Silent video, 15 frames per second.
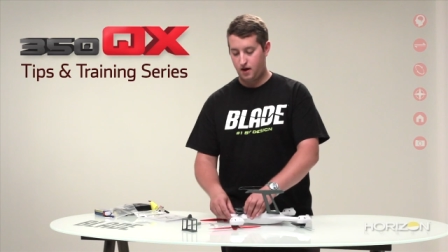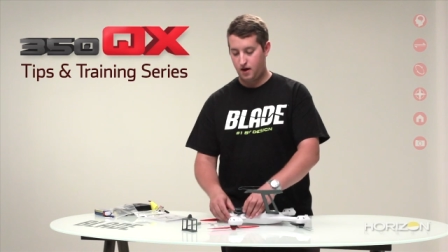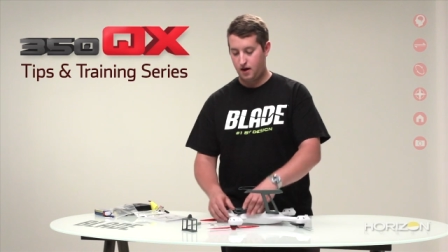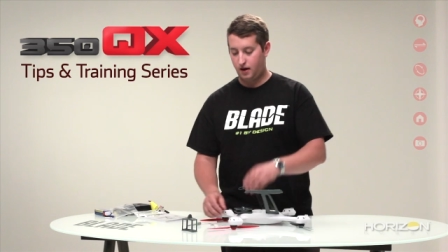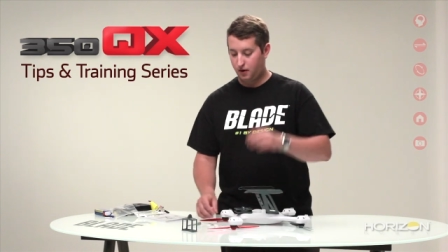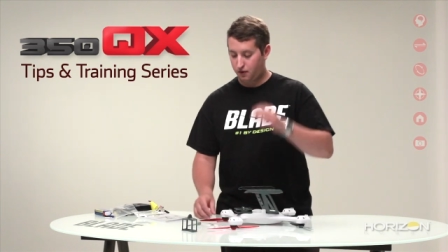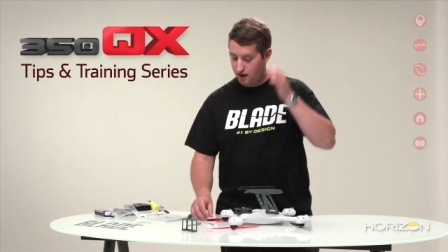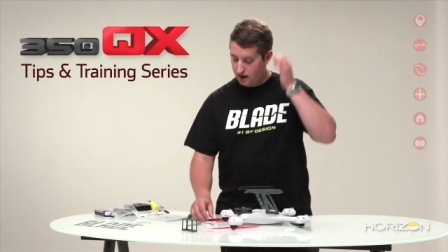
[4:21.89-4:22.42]

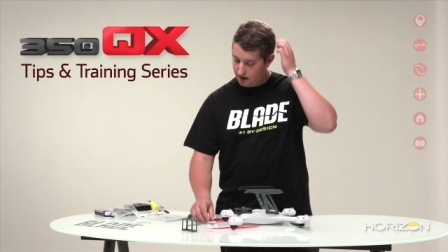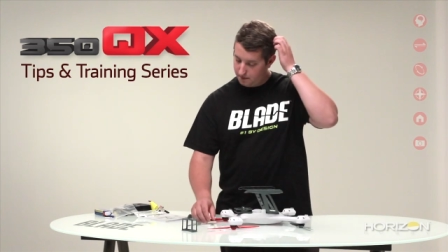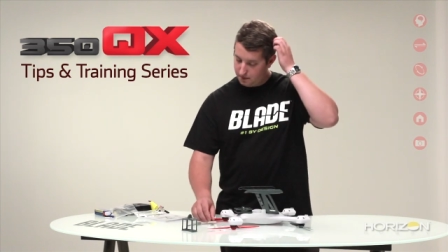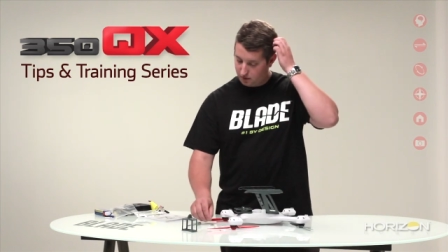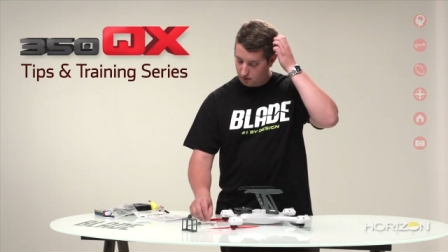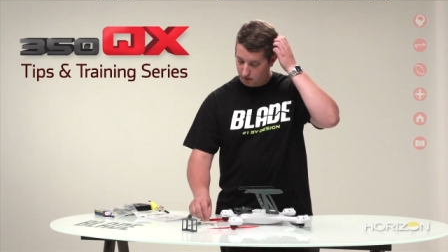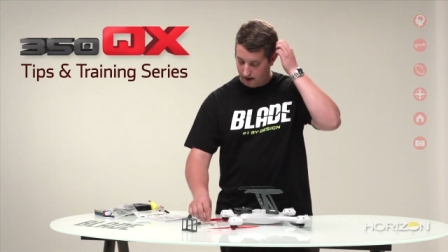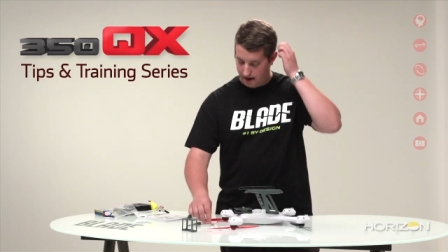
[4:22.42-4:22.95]
and grab
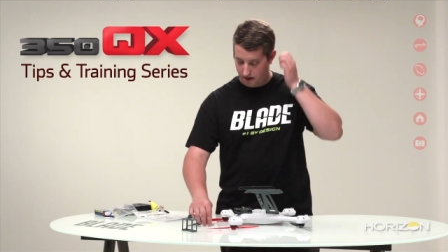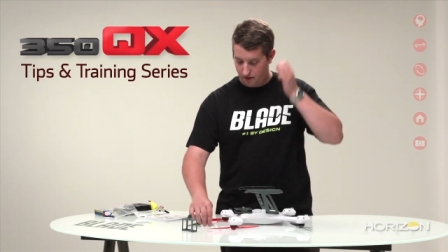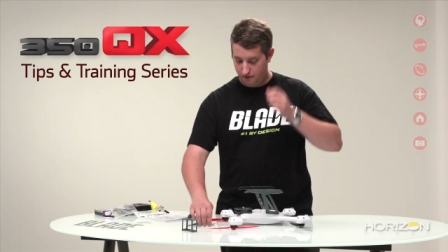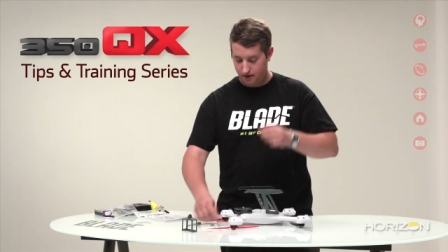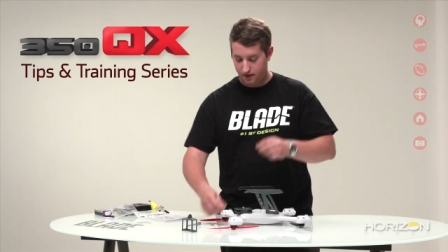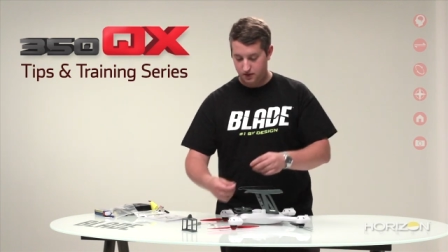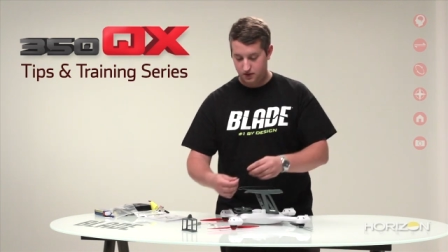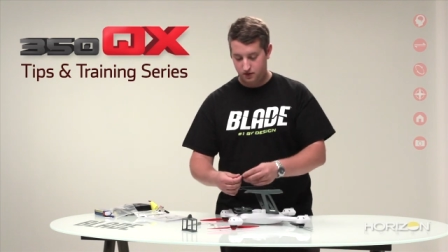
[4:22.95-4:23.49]
your
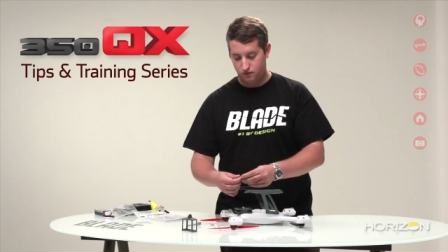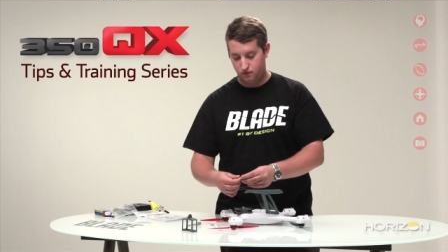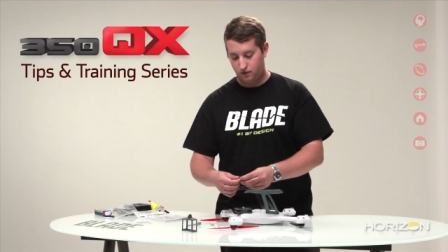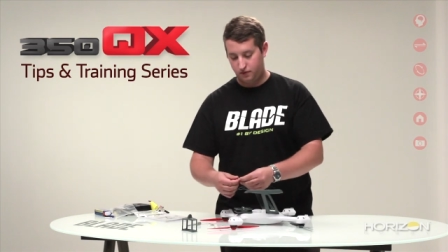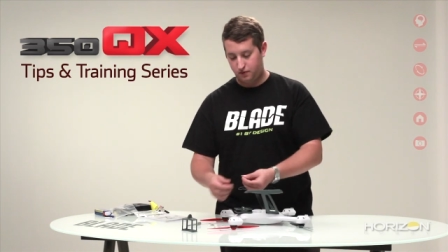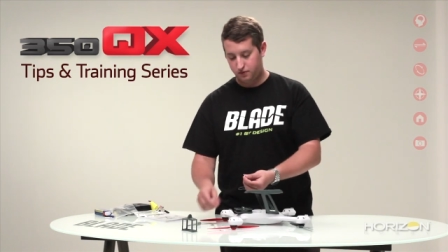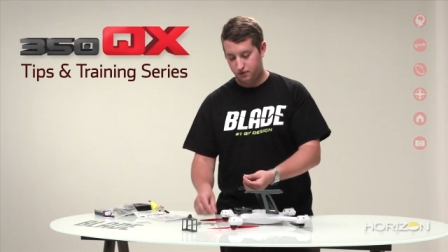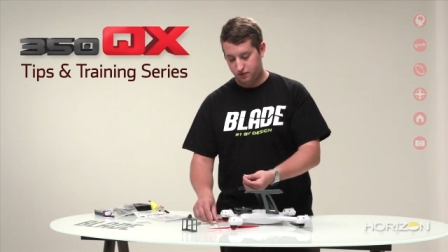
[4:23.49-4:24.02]
Allen wrench
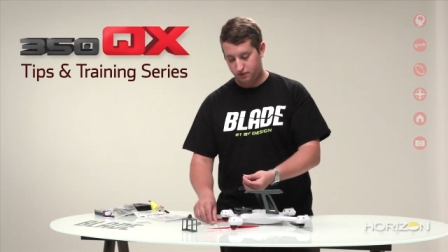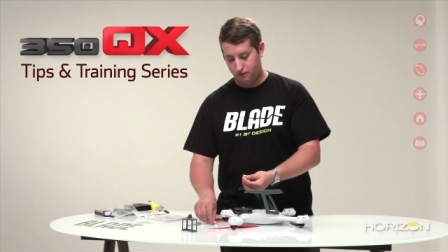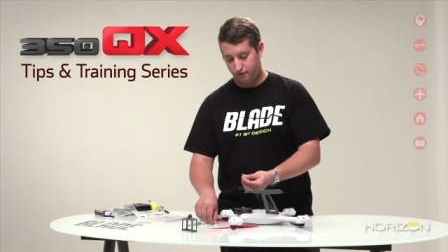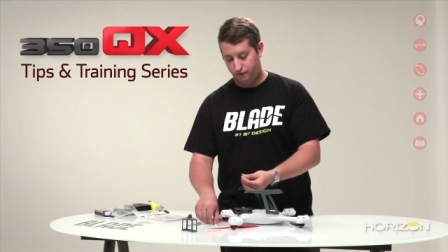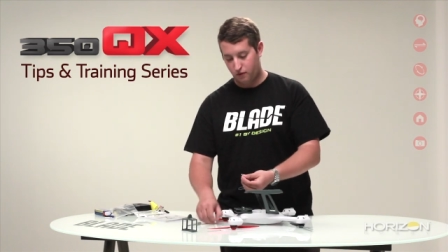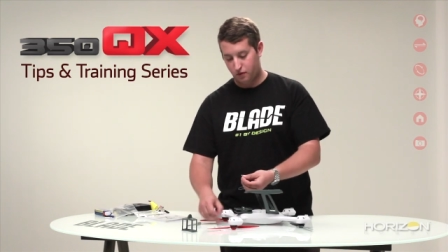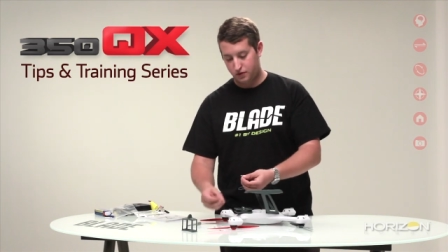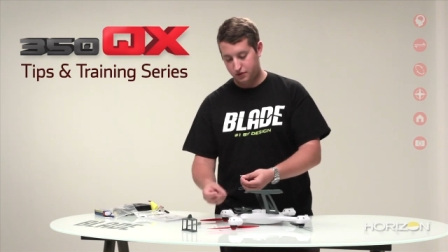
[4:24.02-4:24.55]
with your
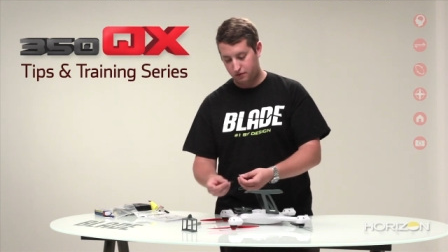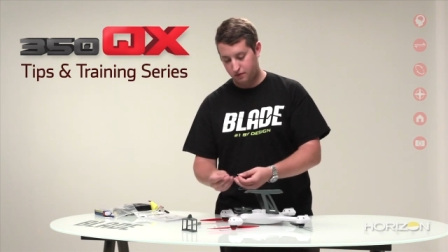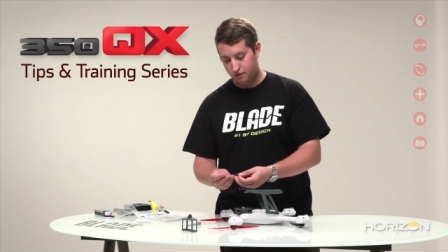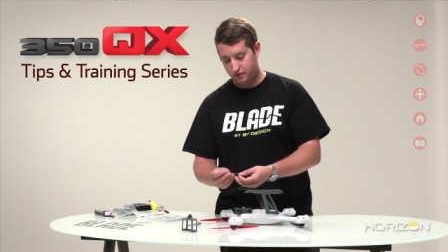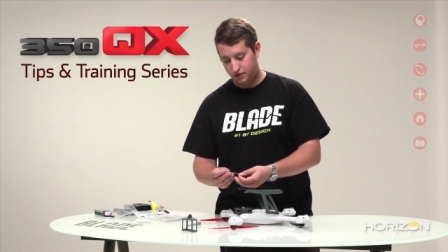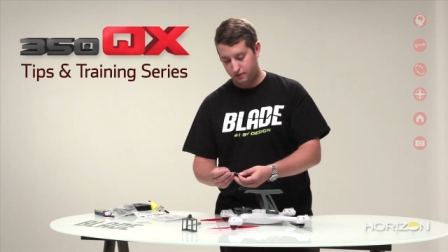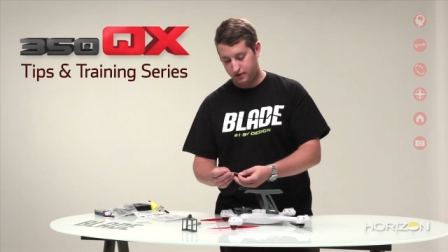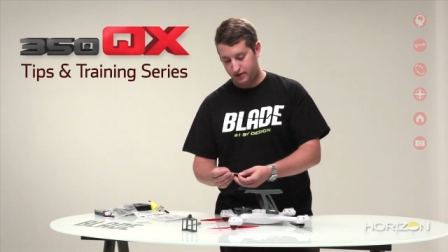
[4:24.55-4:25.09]
four
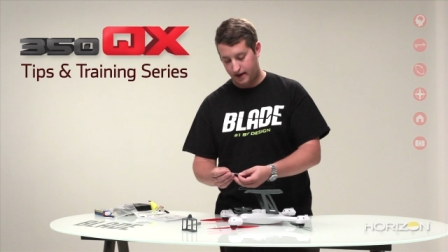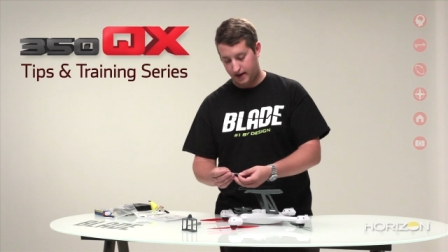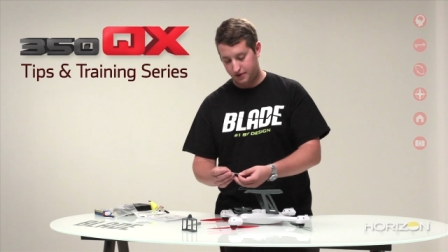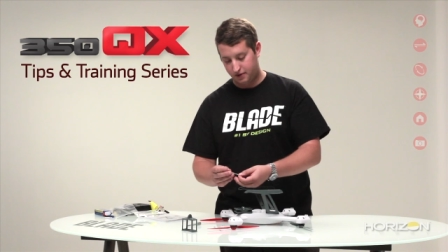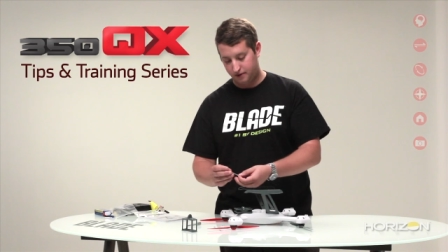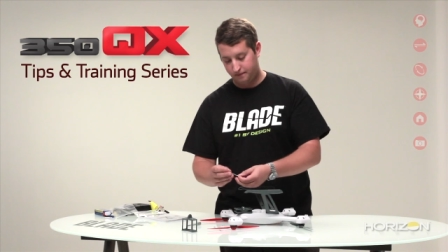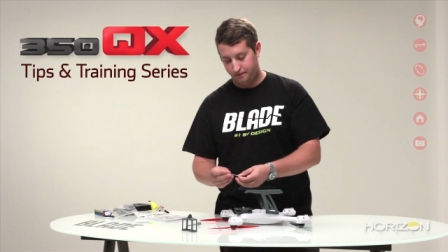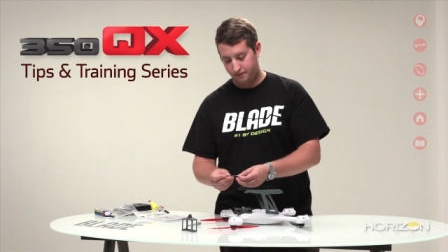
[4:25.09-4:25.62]
screws to
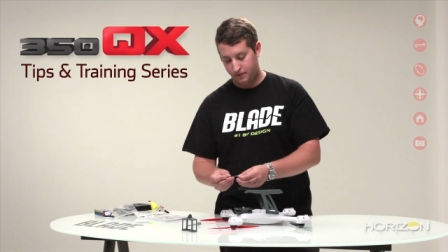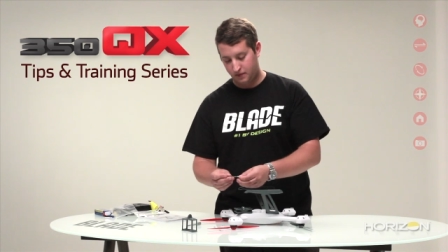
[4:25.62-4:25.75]
attach it.